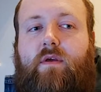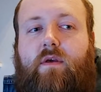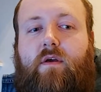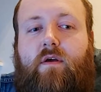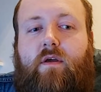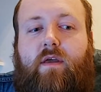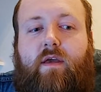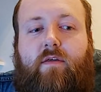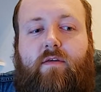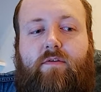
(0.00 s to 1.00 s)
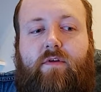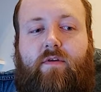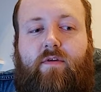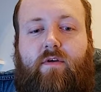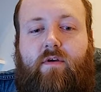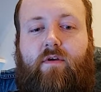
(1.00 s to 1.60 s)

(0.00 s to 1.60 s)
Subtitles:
I guess that